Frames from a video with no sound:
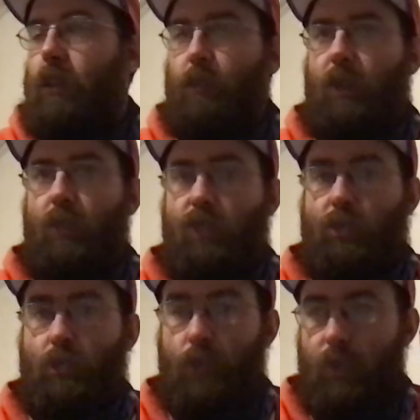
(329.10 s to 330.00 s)
being more
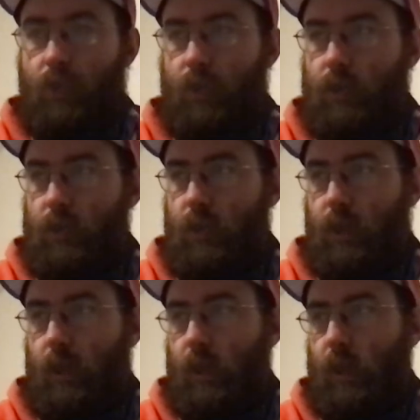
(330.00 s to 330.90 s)
studious
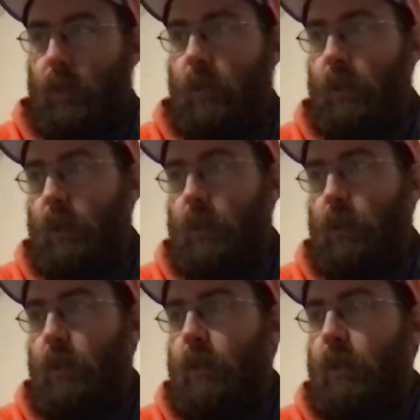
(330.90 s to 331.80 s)
and
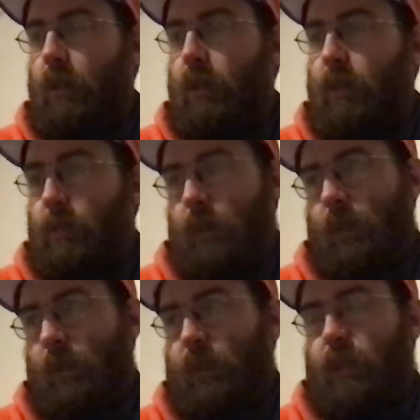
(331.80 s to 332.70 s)

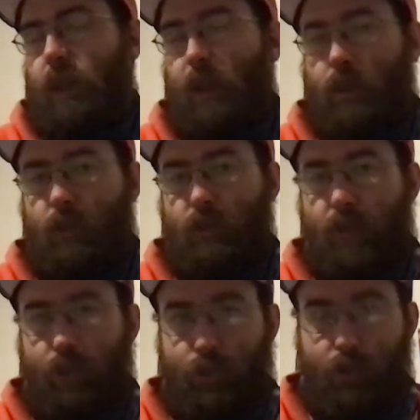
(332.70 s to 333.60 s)
not as active as
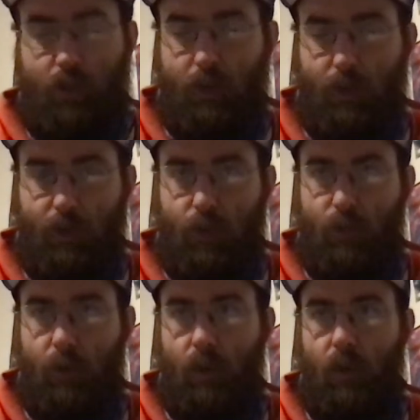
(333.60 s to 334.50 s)
Ash usually is,
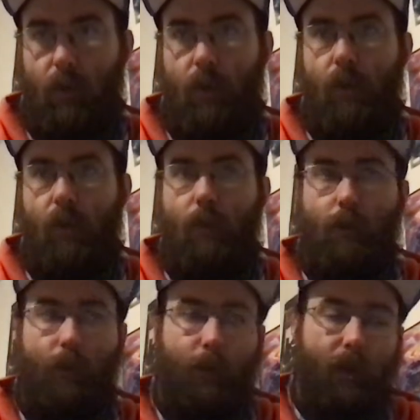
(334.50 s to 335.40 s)
mean
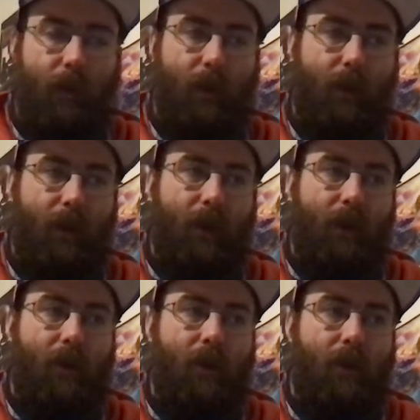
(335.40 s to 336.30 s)
and
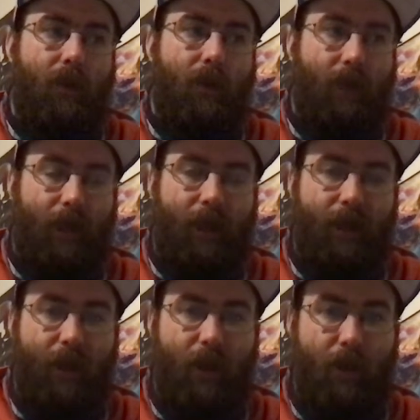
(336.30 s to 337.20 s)
then I like
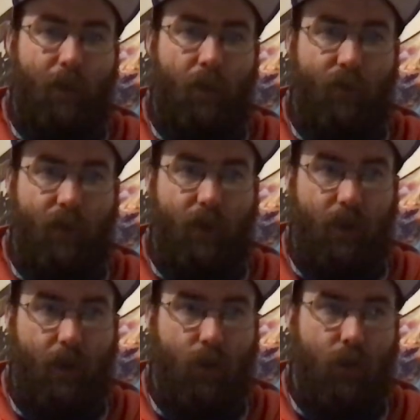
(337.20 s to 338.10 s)
how they both find
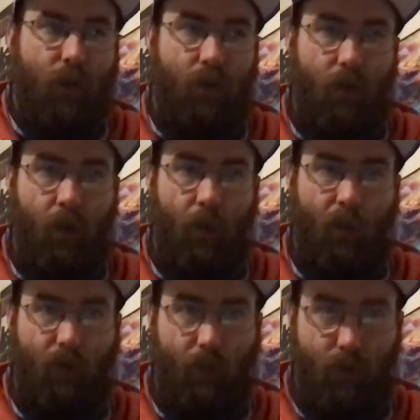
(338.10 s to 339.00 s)
out how what
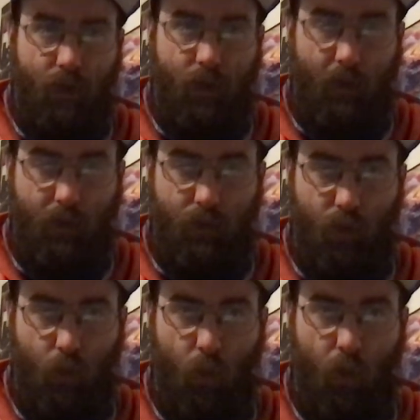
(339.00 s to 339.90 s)
Rose is after
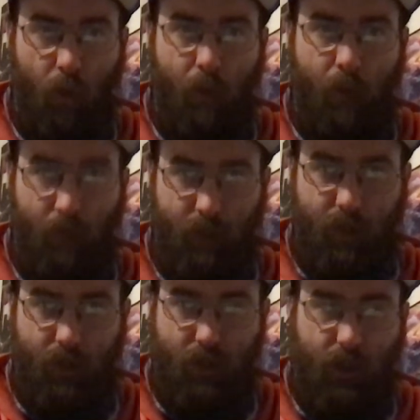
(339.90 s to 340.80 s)
or potentially
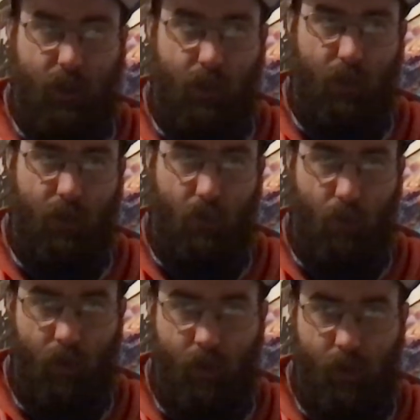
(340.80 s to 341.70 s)
sense it in their own
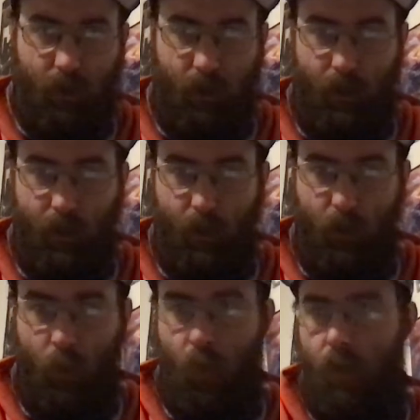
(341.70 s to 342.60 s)
ways, like how